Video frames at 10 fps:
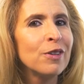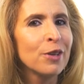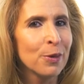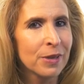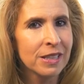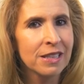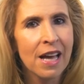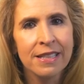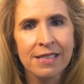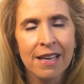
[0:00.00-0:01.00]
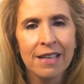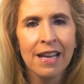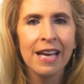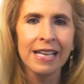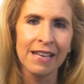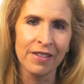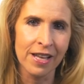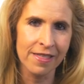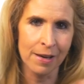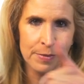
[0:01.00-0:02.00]
or you really liked it, give it
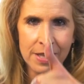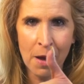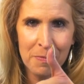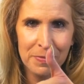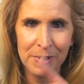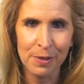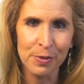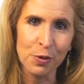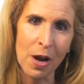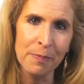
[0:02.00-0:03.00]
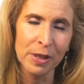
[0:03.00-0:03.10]
a thumbs up, subscribe